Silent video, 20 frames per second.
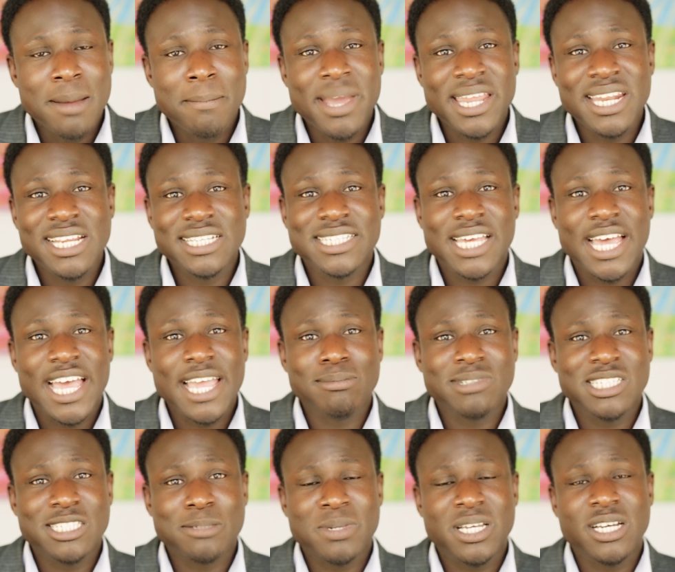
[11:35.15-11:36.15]
Many
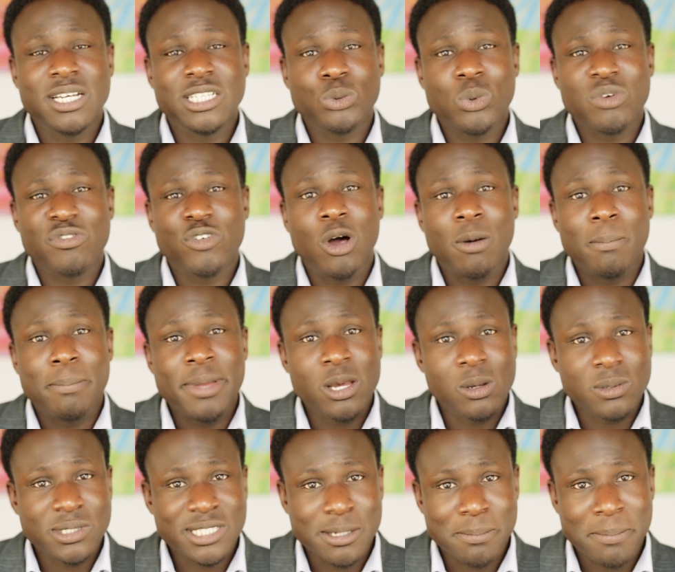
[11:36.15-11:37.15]
times it's because we've got
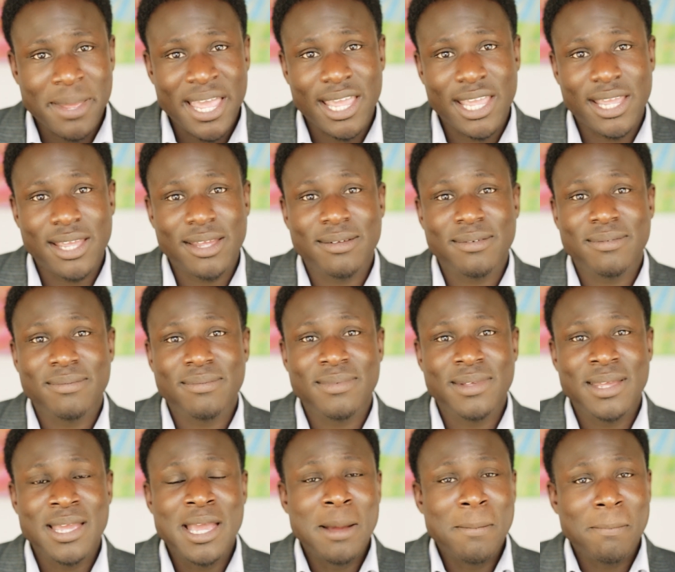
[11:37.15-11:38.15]
bills to pay,
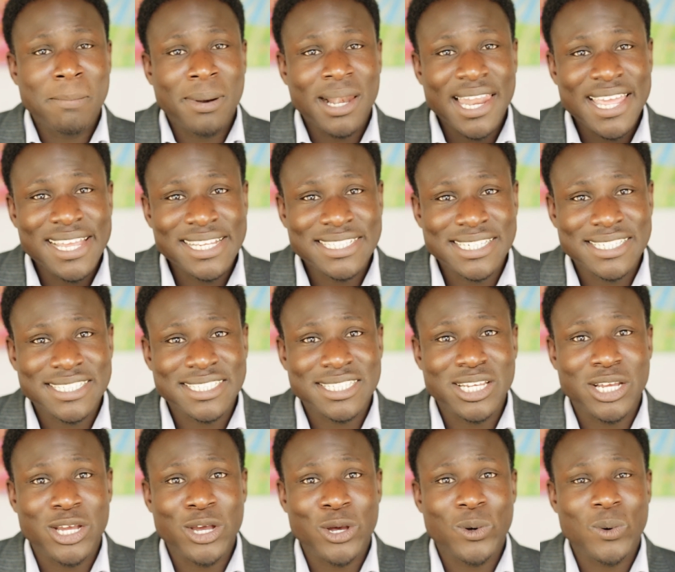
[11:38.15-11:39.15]
places
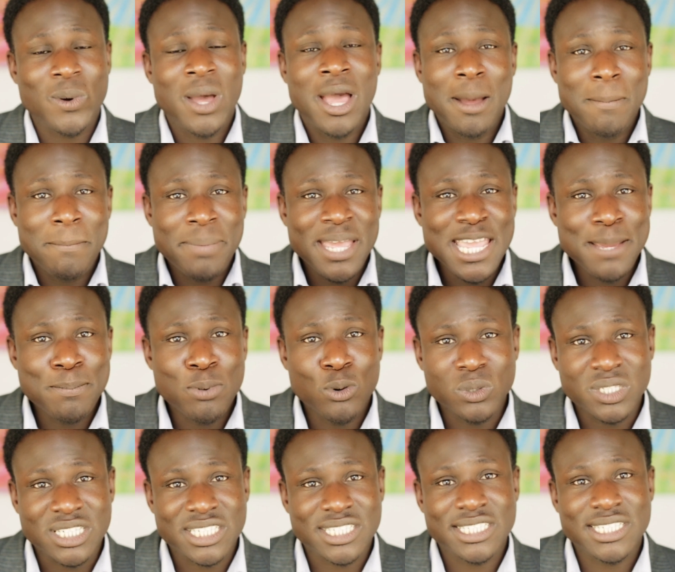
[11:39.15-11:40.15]
to go,
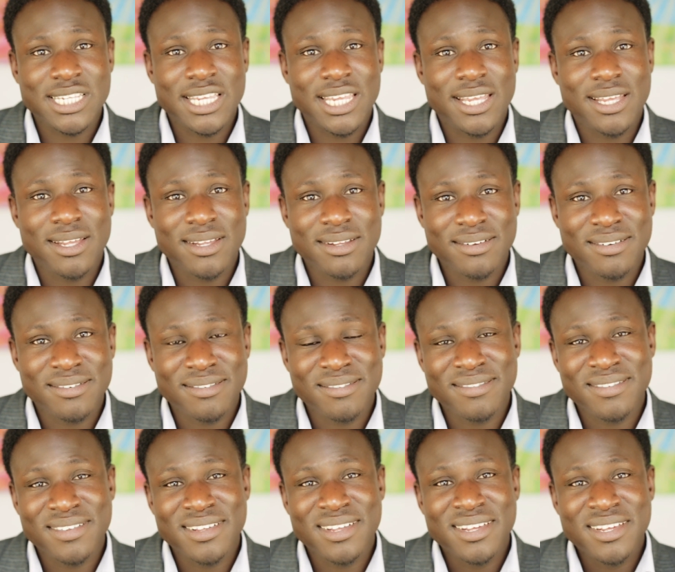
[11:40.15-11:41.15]
people to see,
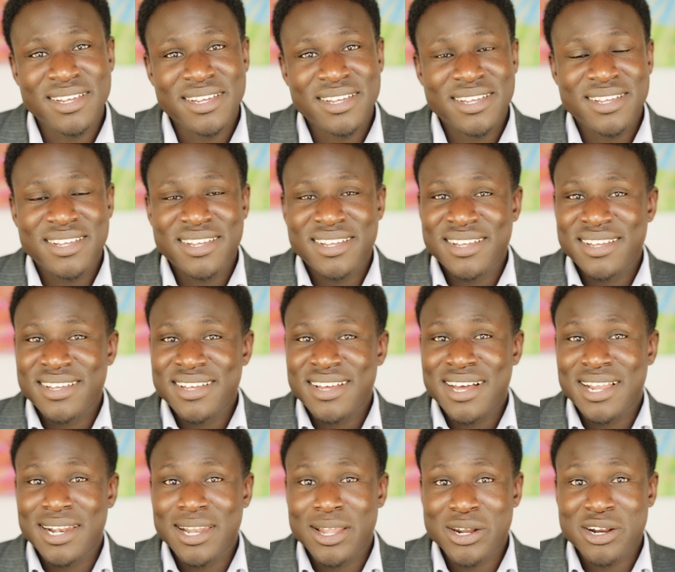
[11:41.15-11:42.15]

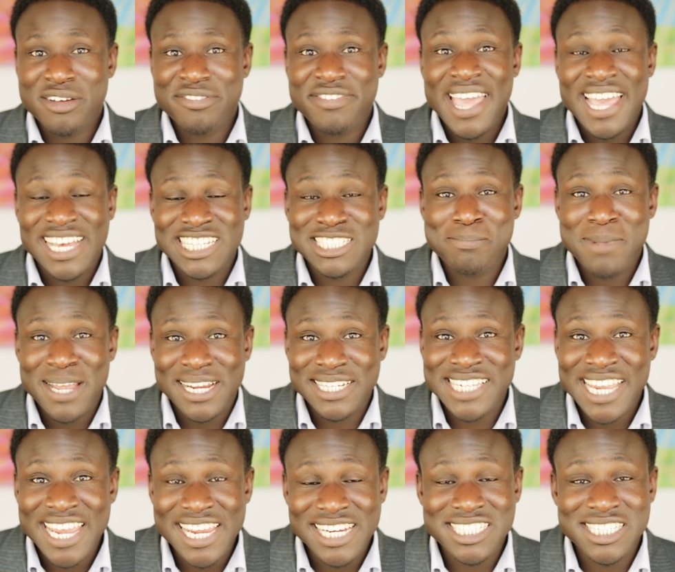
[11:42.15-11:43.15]
a lot of
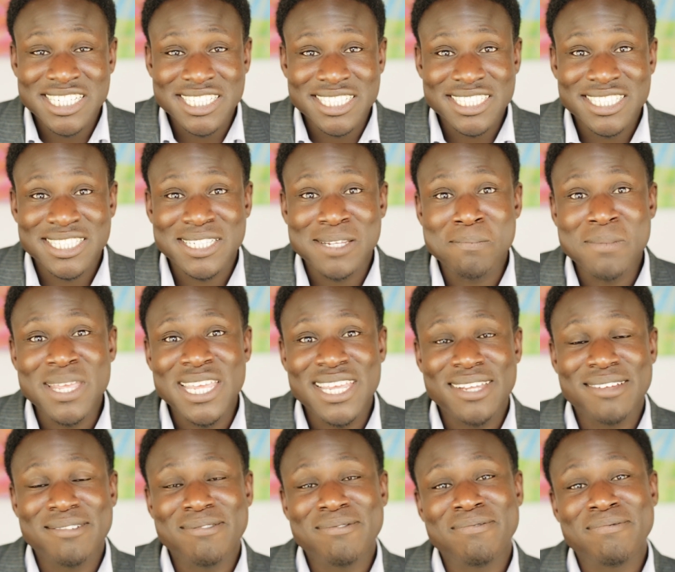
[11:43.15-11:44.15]
expectations to
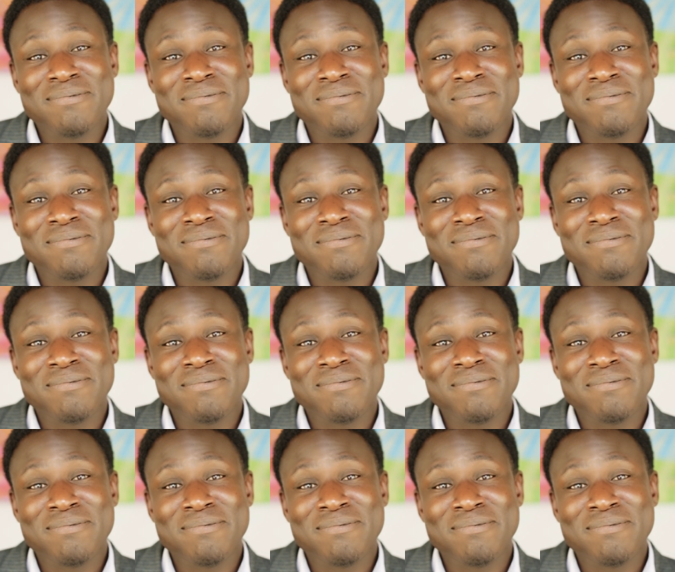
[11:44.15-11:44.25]
meet,